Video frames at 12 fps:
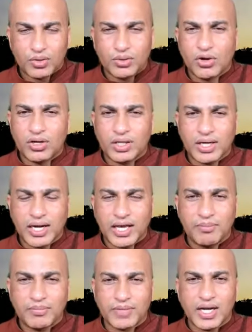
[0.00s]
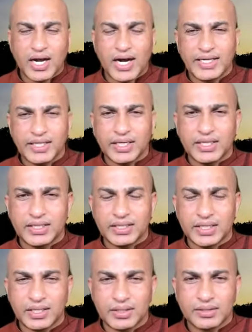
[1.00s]
Don't claim regarding
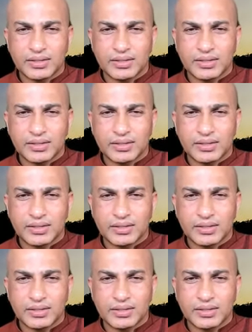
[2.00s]
anything.